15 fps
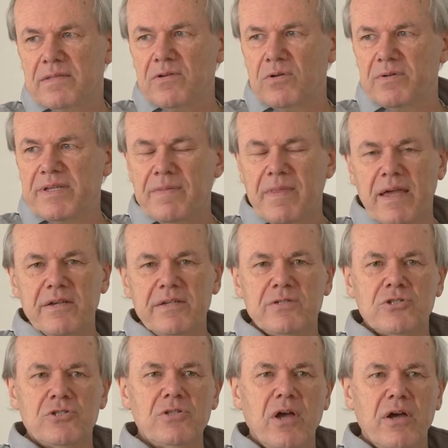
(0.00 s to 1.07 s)
So there
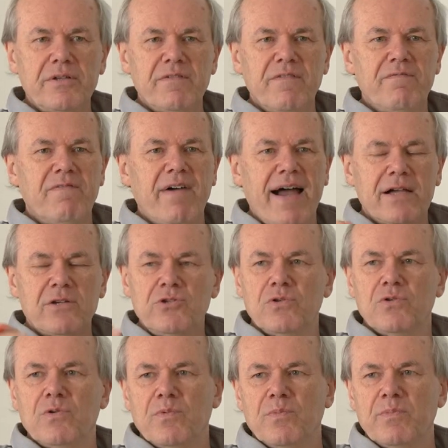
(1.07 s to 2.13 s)
is not a
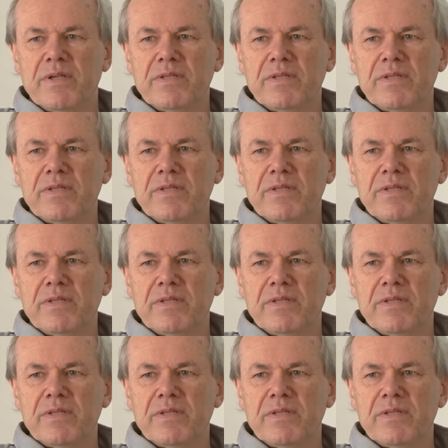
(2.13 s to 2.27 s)
vacuum.